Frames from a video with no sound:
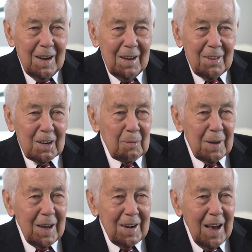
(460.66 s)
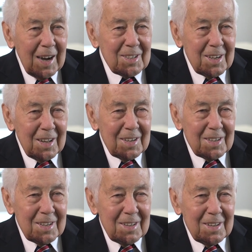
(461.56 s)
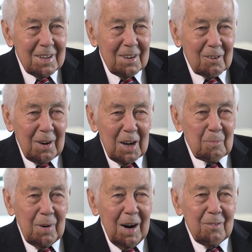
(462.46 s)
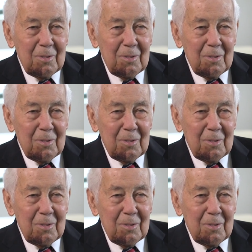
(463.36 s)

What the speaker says: And there could be an accident, quite apart